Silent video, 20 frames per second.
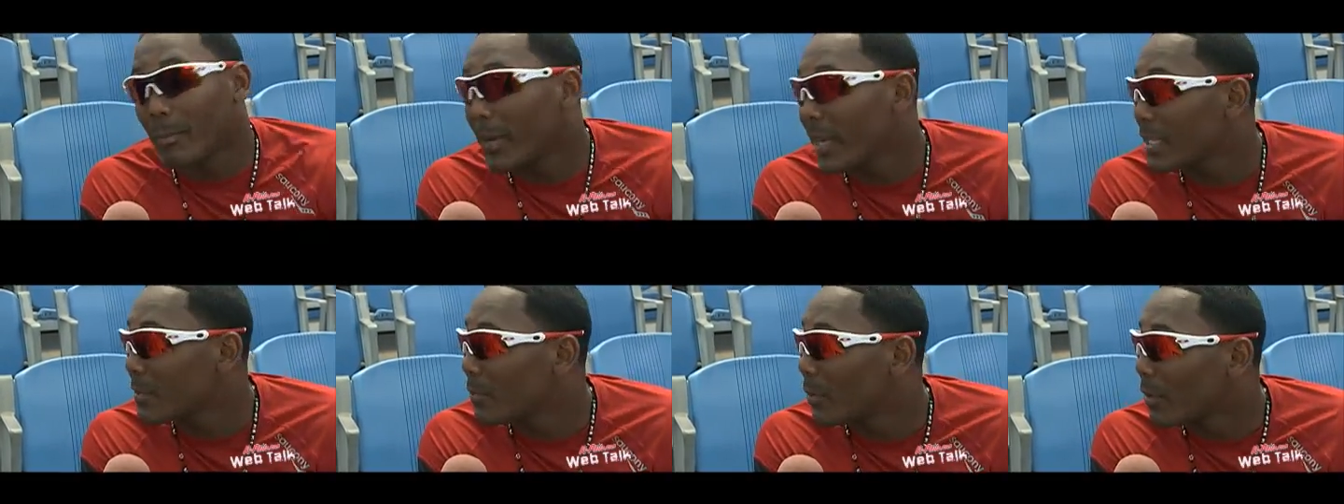
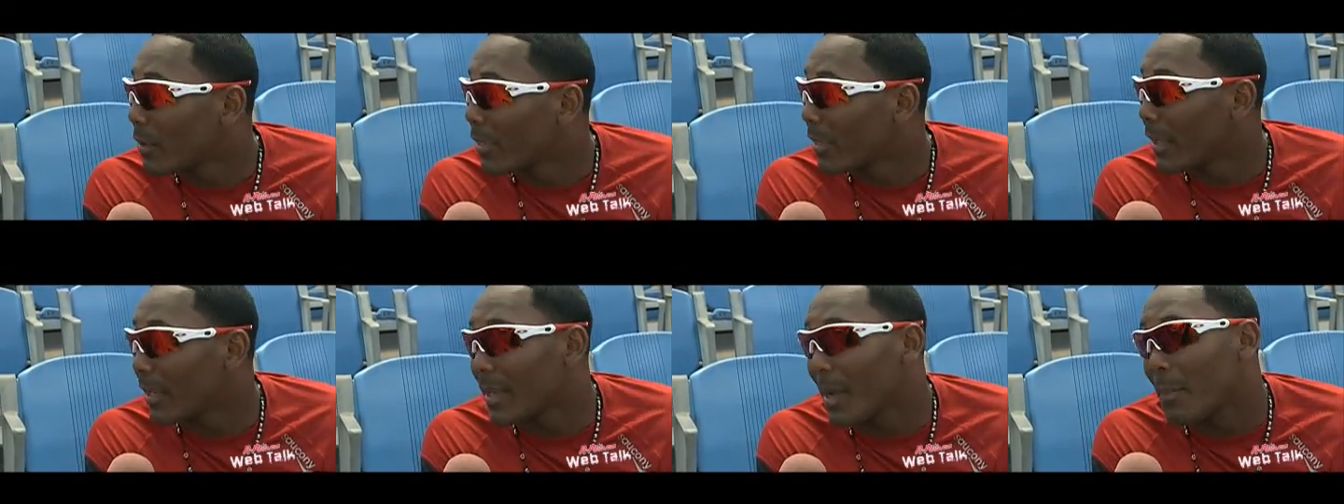baseball
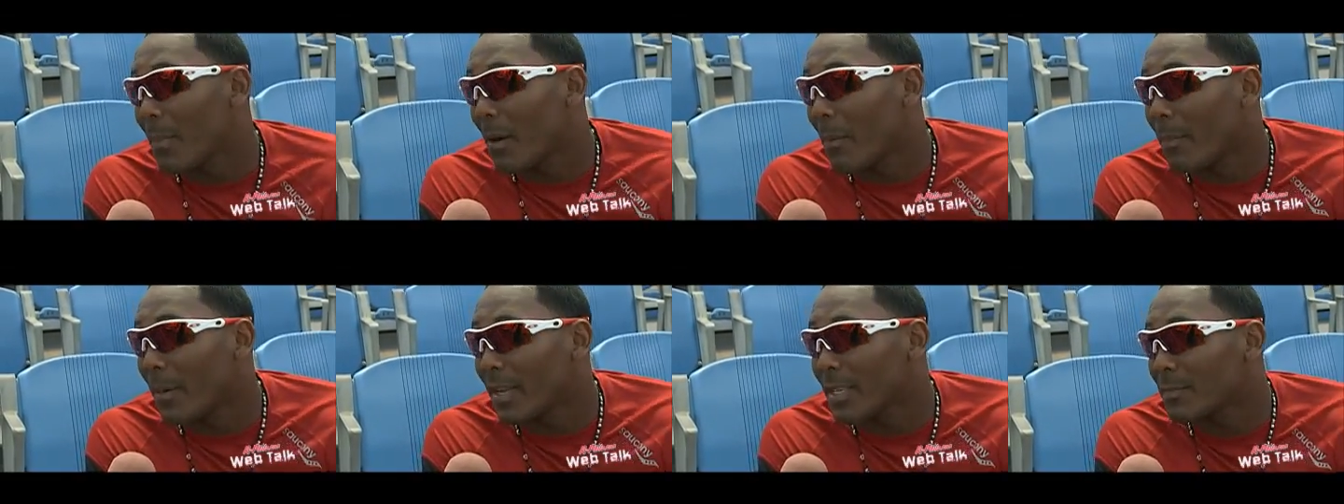Thing
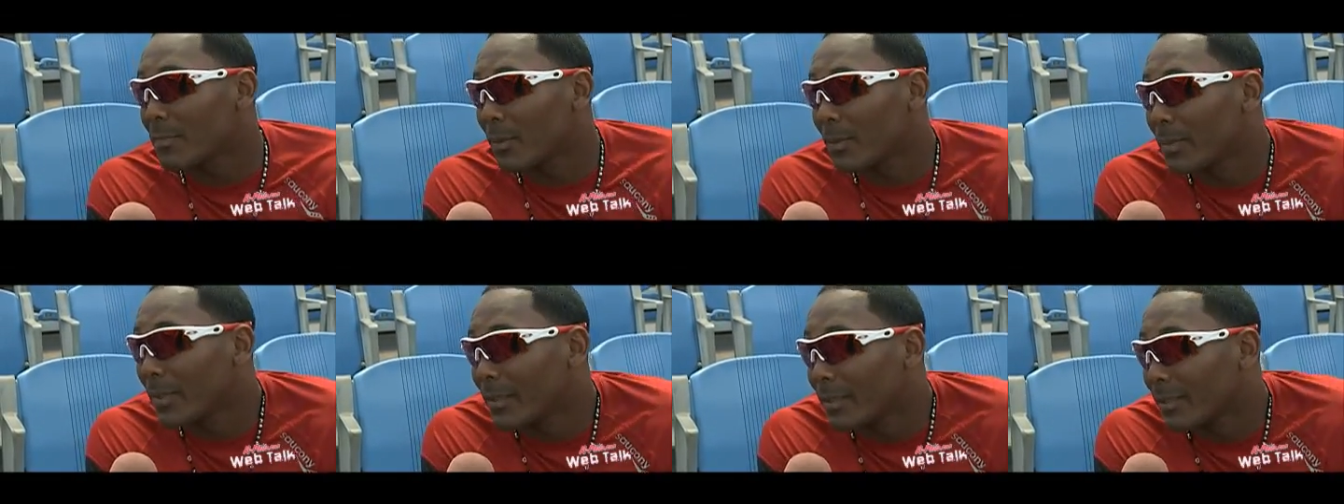about
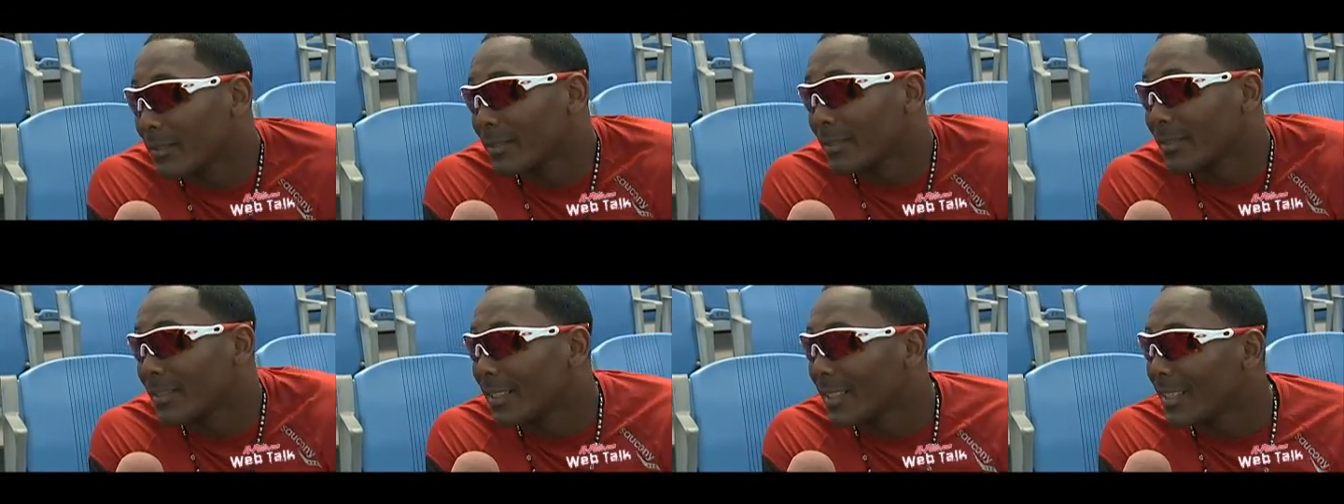baseball
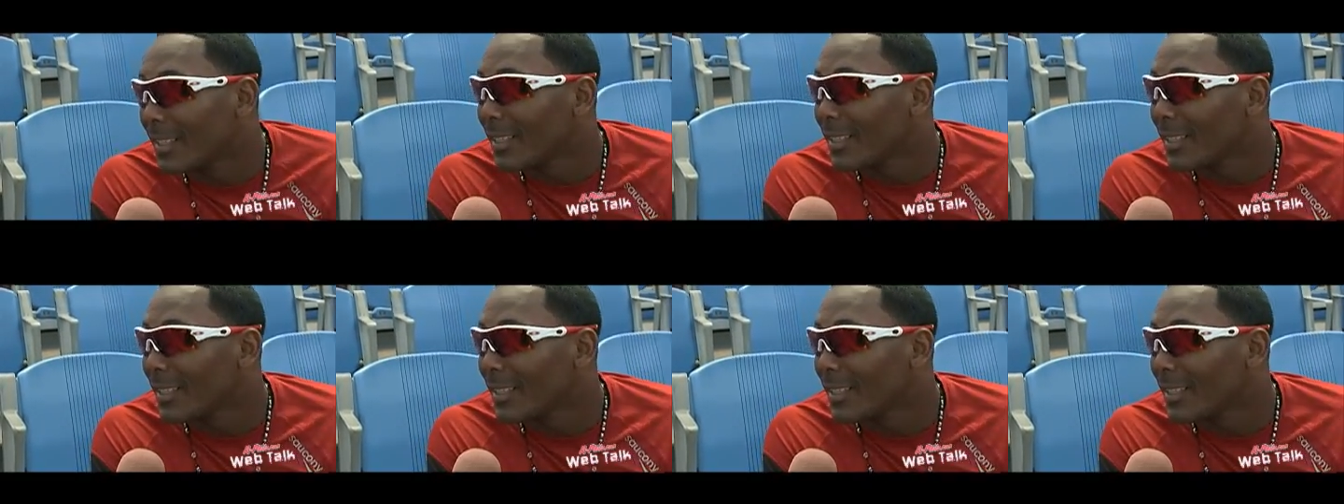because